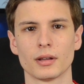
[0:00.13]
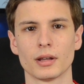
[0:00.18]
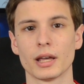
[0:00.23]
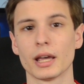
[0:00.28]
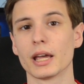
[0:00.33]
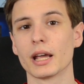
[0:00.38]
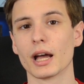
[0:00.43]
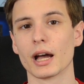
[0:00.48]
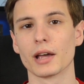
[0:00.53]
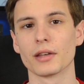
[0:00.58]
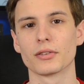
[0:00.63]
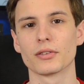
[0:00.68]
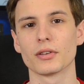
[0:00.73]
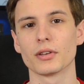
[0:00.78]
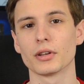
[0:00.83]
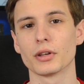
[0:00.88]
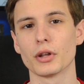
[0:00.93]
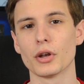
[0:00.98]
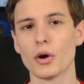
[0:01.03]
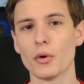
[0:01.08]
Hey guys,
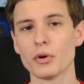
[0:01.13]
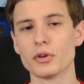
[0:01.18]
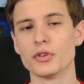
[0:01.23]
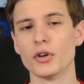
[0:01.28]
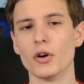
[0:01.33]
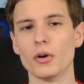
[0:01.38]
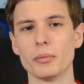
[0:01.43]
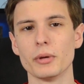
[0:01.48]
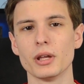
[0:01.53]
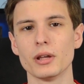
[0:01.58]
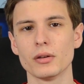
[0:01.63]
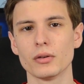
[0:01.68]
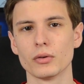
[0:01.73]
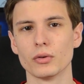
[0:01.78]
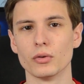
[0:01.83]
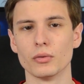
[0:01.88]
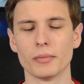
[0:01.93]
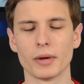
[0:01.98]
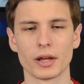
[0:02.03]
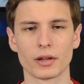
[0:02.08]
you know Adobe,
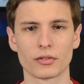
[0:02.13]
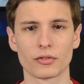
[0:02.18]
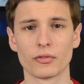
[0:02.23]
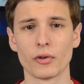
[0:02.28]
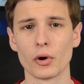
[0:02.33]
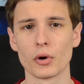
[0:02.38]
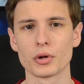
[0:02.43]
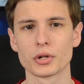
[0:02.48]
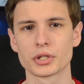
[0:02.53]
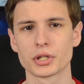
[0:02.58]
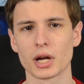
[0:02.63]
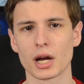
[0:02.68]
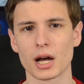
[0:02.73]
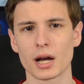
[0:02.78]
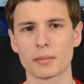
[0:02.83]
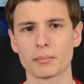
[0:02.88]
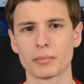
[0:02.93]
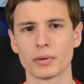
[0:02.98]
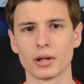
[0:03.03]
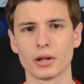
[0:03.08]
who makes
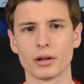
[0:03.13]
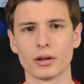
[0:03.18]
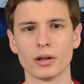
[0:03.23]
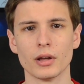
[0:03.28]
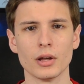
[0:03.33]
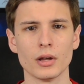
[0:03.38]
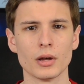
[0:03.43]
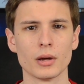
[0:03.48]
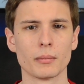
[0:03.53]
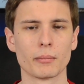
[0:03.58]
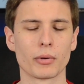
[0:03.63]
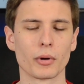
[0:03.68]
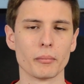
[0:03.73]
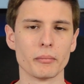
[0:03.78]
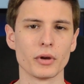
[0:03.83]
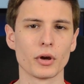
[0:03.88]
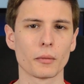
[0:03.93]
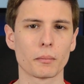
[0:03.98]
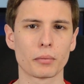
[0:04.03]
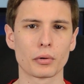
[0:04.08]
Photoshop and
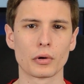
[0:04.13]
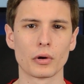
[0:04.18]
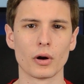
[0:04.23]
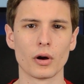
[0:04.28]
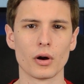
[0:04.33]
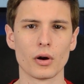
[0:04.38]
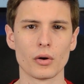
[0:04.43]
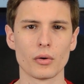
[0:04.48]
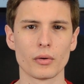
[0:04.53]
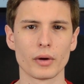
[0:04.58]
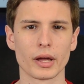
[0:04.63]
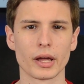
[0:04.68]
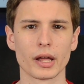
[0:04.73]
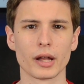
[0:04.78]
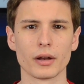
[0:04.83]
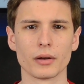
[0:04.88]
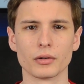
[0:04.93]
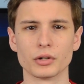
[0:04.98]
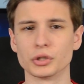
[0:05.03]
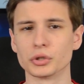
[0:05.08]
Premiere Pro
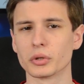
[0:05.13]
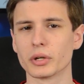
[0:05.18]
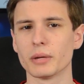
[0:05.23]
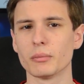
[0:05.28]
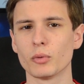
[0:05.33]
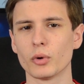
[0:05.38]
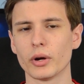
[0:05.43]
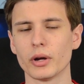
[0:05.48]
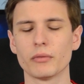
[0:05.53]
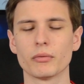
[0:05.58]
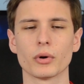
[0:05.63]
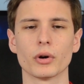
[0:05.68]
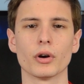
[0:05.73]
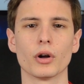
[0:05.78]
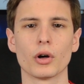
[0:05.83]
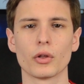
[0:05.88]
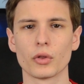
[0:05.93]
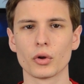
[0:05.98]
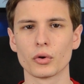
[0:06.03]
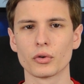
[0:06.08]
and Dreamweaver and
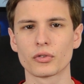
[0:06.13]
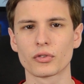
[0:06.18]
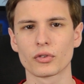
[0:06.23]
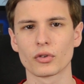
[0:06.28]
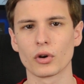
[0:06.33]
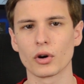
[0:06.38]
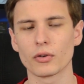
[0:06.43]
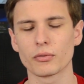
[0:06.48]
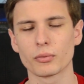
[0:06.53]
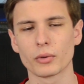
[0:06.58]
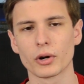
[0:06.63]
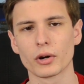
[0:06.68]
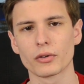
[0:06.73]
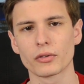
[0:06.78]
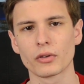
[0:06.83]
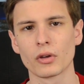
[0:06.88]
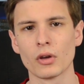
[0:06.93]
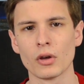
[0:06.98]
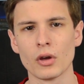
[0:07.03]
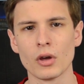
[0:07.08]
all those
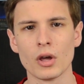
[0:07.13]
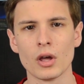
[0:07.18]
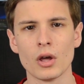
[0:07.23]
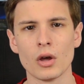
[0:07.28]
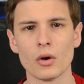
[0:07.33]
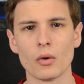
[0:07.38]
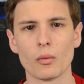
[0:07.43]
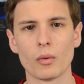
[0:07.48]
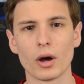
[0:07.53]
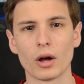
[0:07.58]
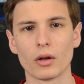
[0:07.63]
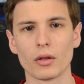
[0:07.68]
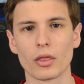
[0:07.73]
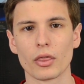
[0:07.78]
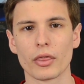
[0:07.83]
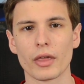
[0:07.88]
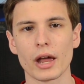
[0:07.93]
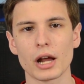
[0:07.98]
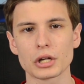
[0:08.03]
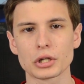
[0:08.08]
softwares? Well,
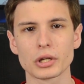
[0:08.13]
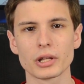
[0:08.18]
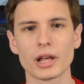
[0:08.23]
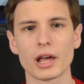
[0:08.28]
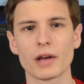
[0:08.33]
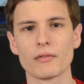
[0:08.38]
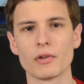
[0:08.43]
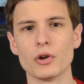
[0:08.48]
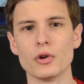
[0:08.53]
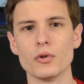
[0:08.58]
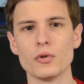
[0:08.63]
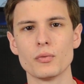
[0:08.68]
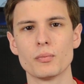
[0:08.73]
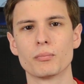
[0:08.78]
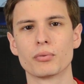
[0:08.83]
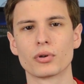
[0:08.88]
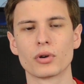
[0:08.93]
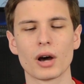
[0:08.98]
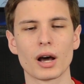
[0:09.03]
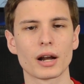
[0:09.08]
they actually have a new
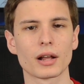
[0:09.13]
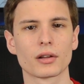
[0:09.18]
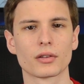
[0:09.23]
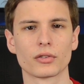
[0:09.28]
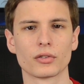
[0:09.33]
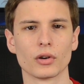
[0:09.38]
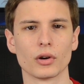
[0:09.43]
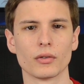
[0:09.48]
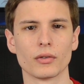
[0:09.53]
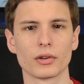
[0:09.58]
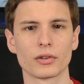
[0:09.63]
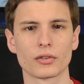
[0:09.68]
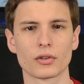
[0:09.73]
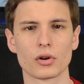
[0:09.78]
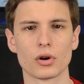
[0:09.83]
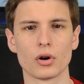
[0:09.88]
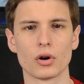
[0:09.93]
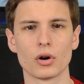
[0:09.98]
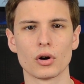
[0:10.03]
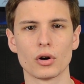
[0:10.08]
product service
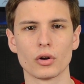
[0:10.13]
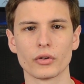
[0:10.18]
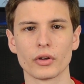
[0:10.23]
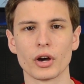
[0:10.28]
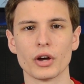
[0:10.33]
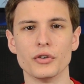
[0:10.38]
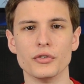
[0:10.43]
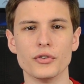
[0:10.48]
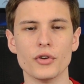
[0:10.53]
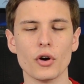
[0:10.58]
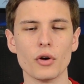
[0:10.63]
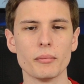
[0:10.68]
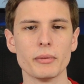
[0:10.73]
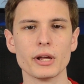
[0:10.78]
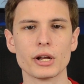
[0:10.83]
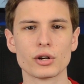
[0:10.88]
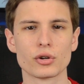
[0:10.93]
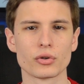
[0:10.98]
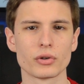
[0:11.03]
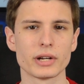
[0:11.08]
called
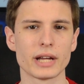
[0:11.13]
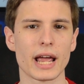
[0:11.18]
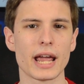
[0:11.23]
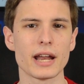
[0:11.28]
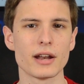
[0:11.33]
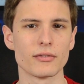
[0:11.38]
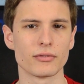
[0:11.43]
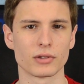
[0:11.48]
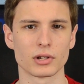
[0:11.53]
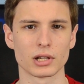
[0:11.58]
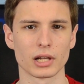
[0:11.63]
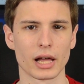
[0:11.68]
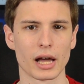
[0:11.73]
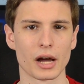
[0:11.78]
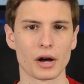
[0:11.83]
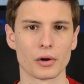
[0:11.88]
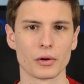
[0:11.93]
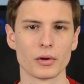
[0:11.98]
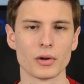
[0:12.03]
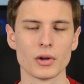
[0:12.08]
Adobe Creative
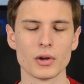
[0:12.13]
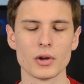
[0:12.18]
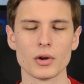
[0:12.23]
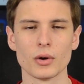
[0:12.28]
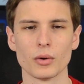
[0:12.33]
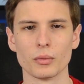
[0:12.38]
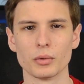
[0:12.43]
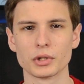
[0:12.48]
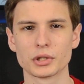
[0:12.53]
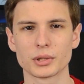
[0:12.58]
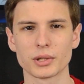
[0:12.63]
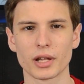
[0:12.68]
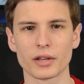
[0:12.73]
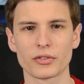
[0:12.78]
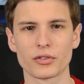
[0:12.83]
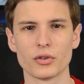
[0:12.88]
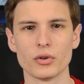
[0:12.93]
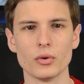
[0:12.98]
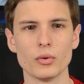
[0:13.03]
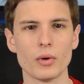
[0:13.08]
Cloud, which
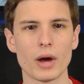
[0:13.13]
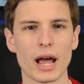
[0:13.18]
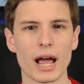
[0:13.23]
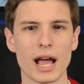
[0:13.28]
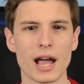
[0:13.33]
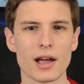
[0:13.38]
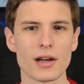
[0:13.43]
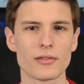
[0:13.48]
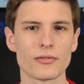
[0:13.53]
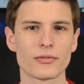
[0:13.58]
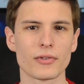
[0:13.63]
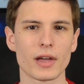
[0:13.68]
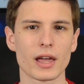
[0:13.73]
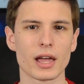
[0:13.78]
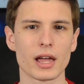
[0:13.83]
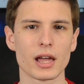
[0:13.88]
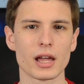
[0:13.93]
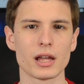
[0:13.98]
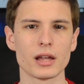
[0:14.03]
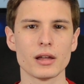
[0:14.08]
lets you have
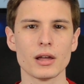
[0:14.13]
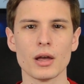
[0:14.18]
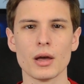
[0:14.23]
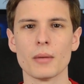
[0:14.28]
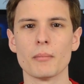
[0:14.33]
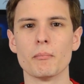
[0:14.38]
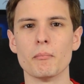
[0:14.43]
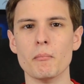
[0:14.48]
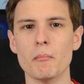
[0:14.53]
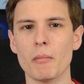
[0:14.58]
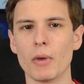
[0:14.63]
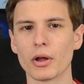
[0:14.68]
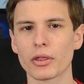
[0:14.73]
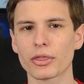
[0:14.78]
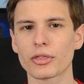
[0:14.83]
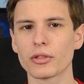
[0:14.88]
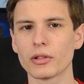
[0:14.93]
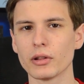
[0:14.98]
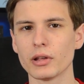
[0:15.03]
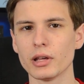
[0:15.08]
a
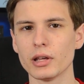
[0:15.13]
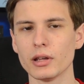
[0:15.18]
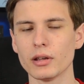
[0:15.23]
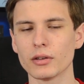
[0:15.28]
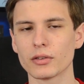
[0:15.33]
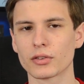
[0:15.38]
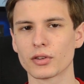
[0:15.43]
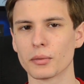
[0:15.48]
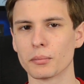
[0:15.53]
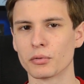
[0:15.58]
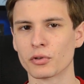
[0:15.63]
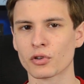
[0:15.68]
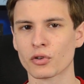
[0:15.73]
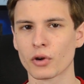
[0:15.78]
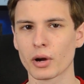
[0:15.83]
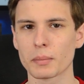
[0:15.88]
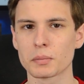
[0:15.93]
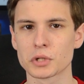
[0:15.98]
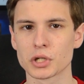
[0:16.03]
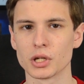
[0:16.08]
monthly
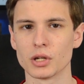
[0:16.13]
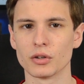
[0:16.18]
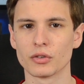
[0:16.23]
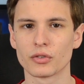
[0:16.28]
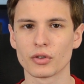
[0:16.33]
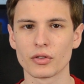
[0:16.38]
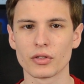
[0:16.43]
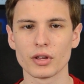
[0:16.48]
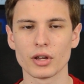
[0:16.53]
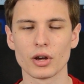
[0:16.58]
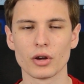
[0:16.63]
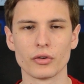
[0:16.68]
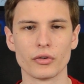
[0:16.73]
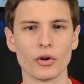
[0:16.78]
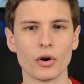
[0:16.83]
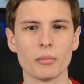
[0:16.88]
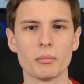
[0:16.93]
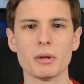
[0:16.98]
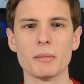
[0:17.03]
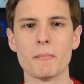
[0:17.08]
subscription to the
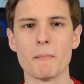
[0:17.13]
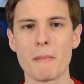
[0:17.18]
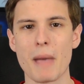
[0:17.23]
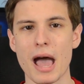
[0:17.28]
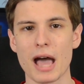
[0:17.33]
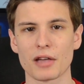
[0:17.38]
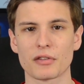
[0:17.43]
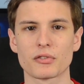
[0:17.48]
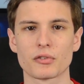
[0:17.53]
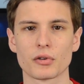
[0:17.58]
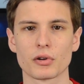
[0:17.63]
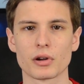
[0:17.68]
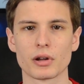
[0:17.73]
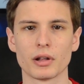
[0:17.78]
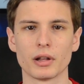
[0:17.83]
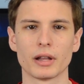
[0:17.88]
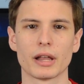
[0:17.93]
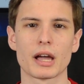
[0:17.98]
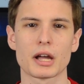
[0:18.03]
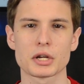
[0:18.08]
Adobe Master
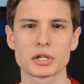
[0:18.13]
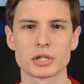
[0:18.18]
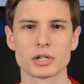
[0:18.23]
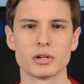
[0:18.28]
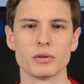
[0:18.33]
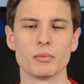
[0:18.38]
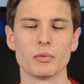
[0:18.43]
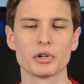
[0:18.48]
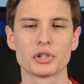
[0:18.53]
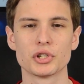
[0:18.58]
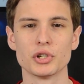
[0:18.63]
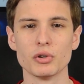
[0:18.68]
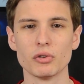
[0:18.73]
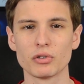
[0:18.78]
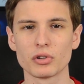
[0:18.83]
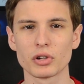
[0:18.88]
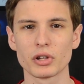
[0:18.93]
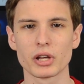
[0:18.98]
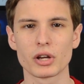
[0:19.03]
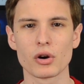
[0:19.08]
Collection, which
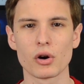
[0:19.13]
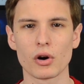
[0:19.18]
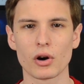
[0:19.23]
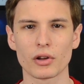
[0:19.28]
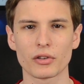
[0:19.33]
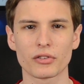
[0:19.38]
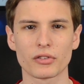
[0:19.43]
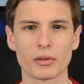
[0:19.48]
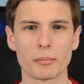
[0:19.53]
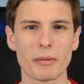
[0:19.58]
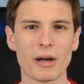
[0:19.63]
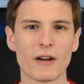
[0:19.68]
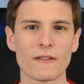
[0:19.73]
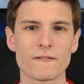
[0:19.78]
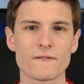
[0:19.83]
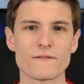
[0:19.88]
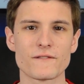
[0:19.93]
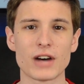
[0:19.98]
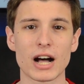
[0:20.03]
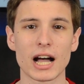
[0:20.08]
usually costs
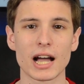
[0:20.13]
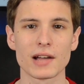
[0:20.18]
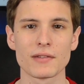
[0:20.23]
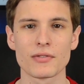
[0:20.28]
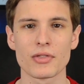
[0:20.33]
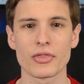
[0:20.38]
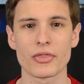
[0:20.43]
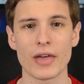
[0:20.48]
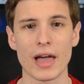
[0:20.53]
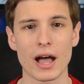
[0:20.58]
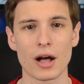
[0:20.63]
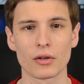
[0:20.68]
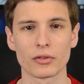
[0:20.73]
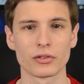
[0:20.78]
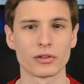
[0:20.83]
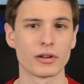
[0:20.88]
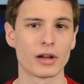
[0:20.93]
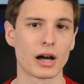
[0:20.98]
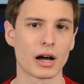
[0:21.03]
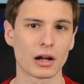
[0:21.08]
about
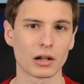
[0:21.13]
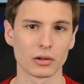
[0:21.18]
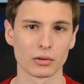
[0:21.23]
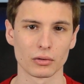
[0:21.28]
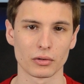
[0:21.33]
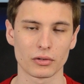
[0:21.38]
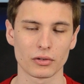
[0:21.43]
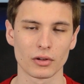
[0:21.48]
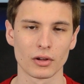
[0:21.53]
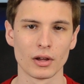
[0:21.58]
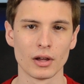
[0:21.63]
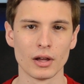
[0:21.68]
$5,000.